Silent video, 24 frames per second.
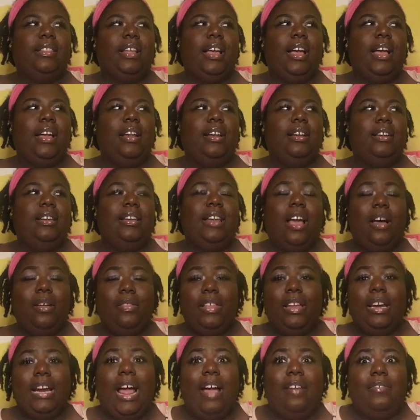that now
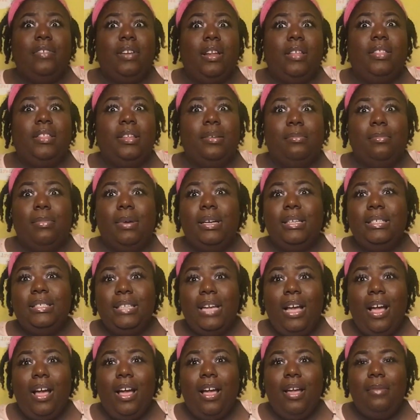that I have nothing but
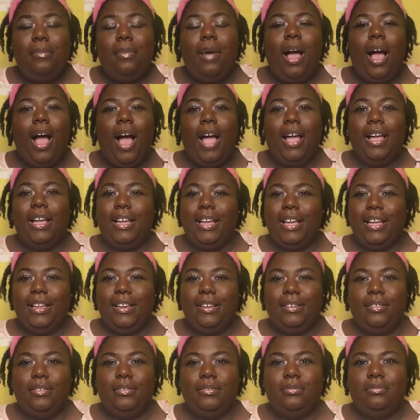time, I
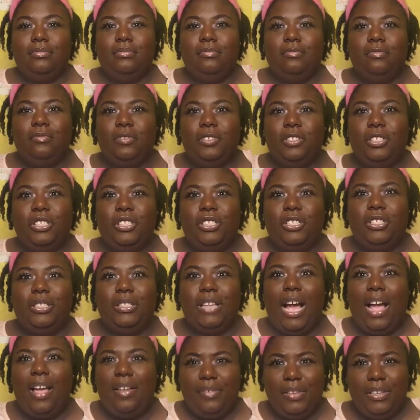can just
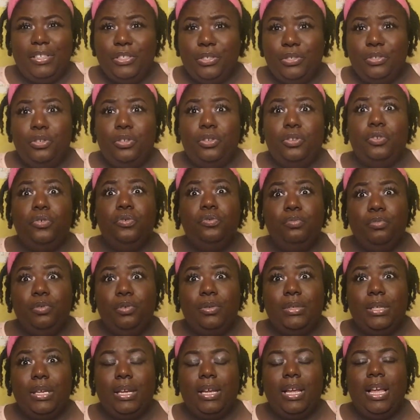dive into new
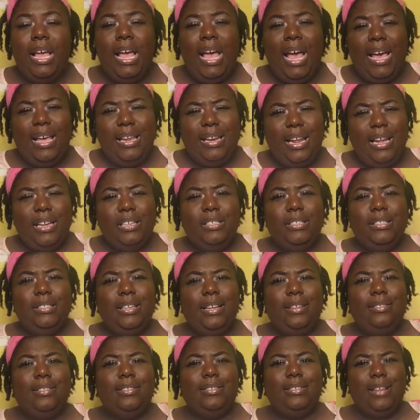music and actually
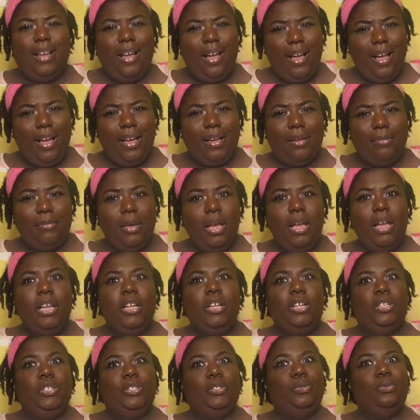take the time
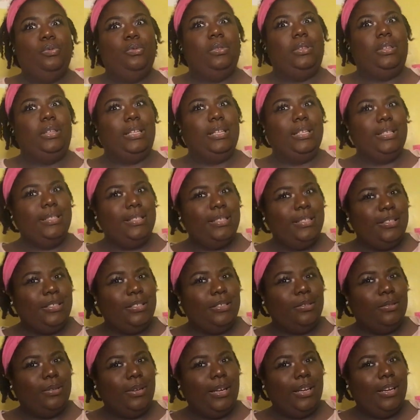to listen
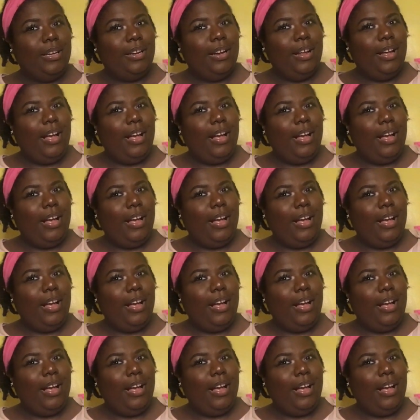to it.